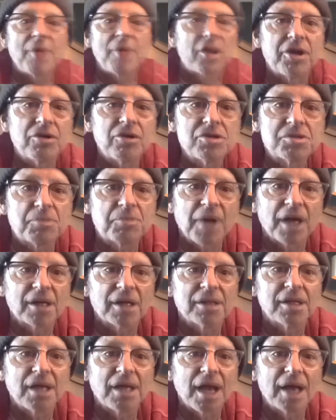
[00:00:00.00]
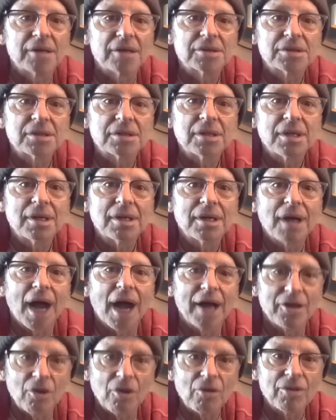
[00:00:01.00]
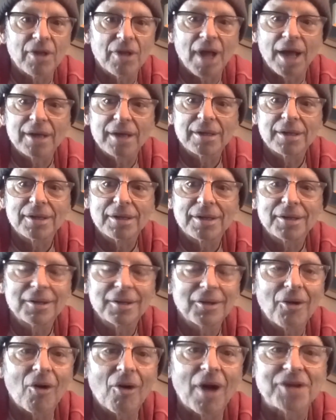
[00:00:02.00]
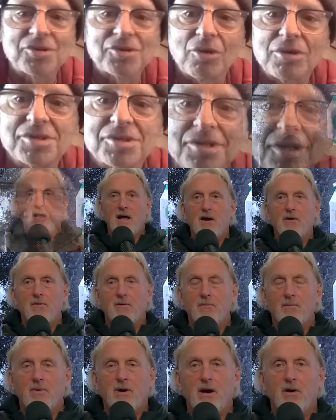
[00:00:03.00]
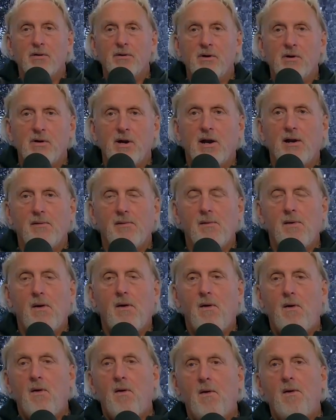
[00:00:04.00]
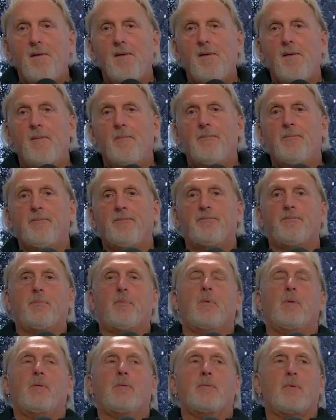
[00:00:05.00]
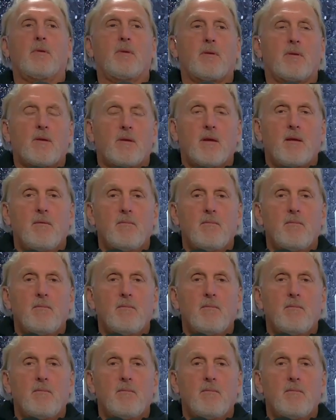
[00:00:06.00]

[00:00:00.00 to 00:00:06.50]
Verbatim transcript: Oh, I'm a huge pain in the ass. Oh, okay. So I you, You, you go oh, in loud and proud. Okay. Oh yeah. No, I'm look,